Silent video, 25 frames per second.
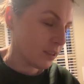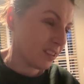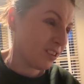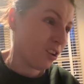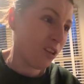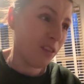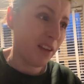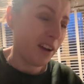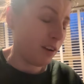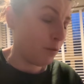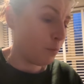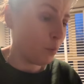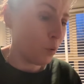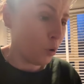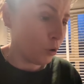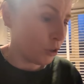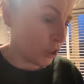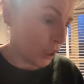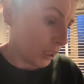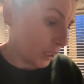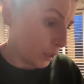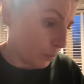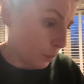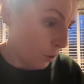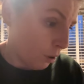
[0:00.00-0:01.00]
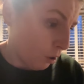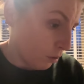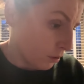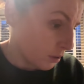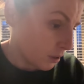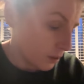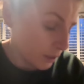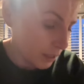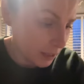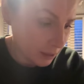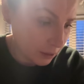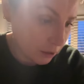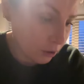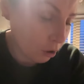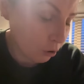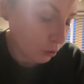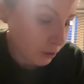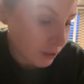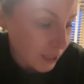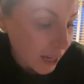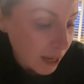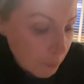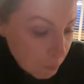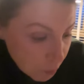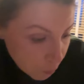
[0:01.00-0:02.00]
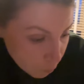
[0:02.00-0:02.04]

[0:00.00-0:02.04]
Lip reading: Not that I've bought jelly pots in a long time, but